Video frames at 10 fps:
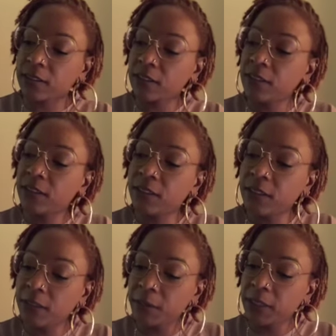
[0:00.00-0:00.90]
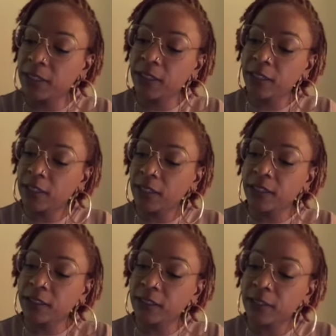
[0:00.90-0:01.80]
You're deeming it
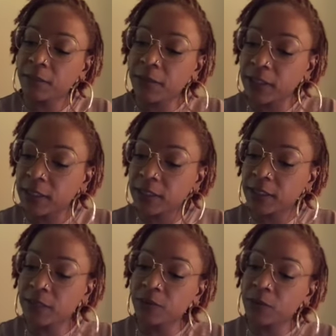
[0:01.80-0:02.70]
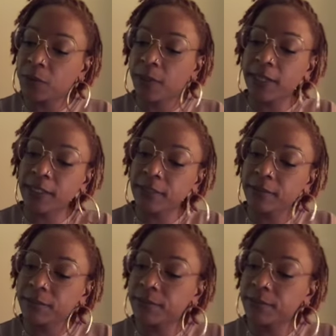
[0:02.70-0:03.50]
as something that's unrequited.